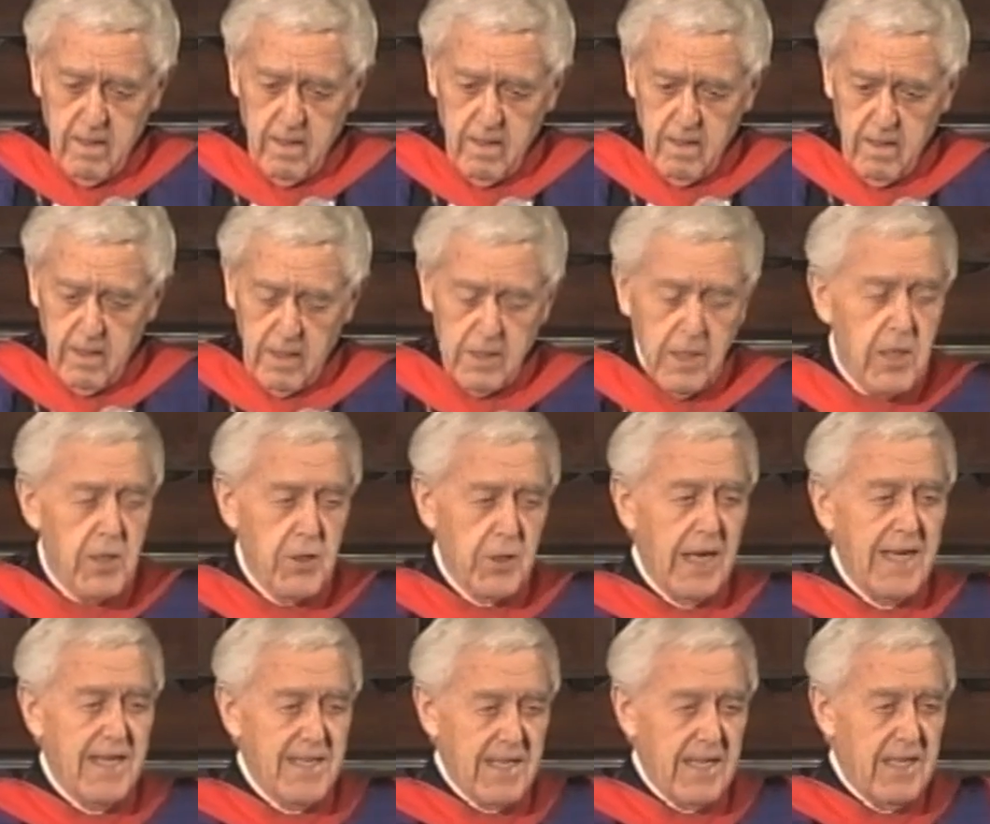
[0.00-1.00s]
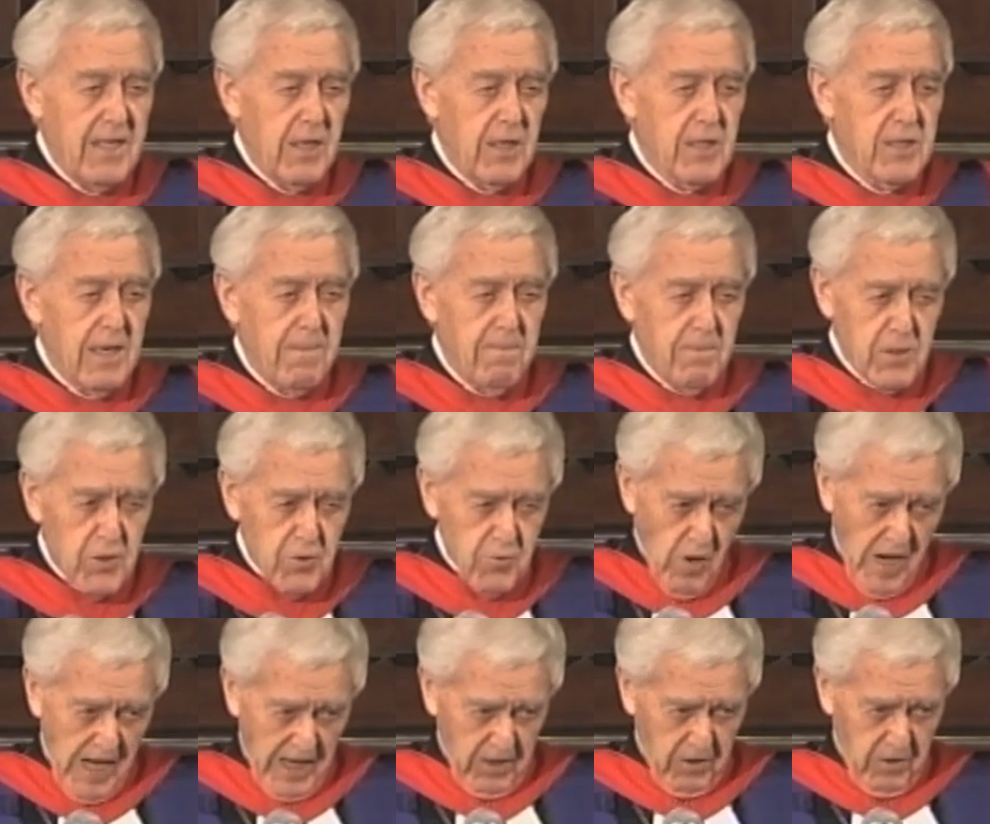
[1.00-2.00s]
In each case, they need some
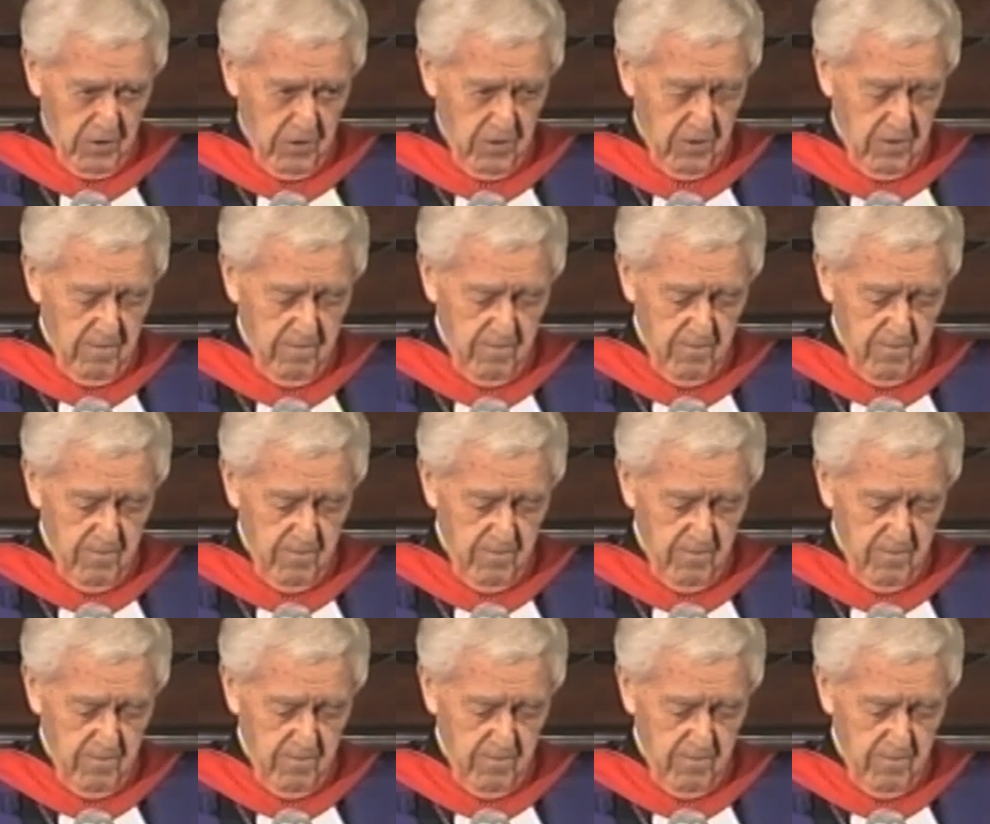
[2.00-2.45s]
strength.